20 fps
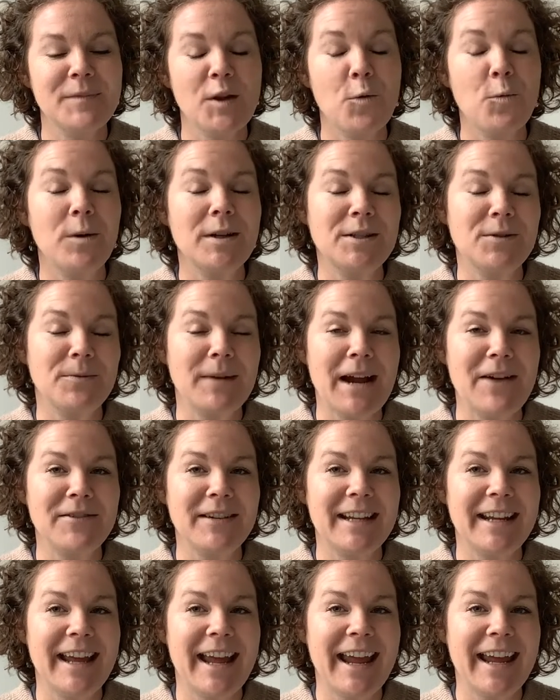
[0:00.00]
what's around
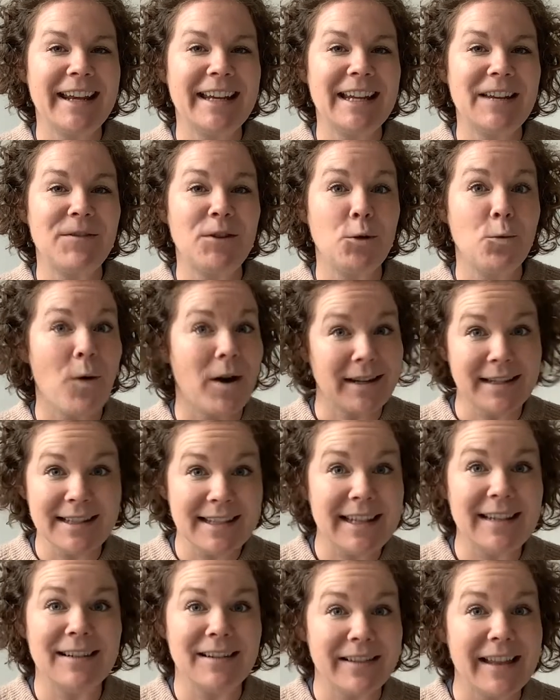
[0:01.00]
it. And if you want a
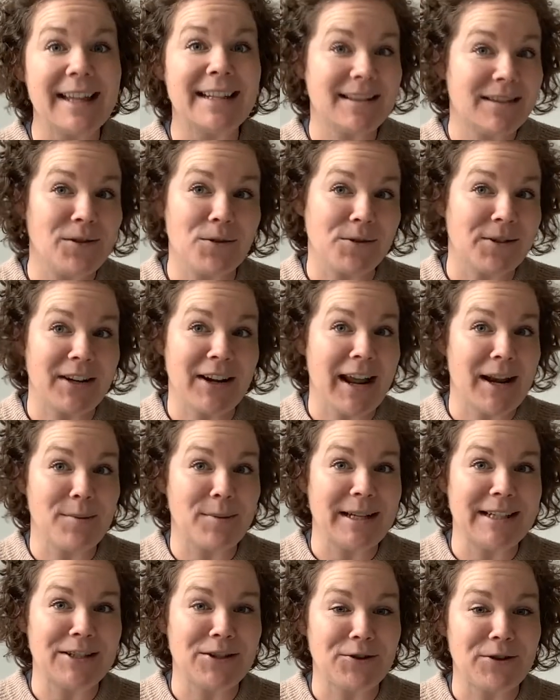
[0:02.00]
deal, those are kind of
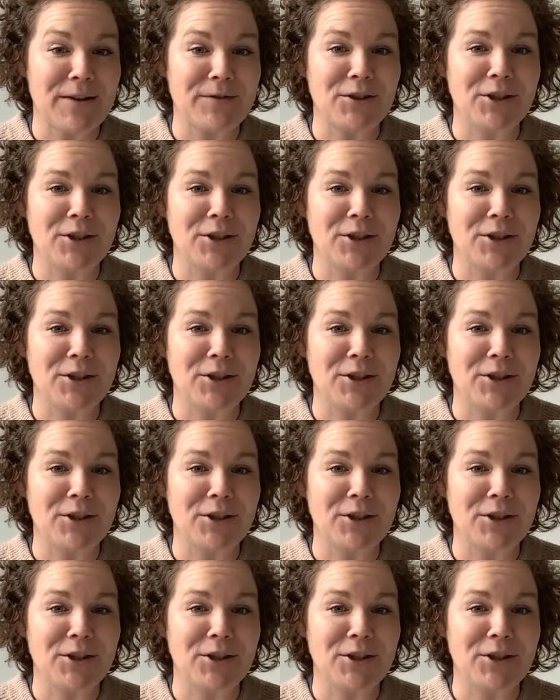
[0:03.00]
places you have to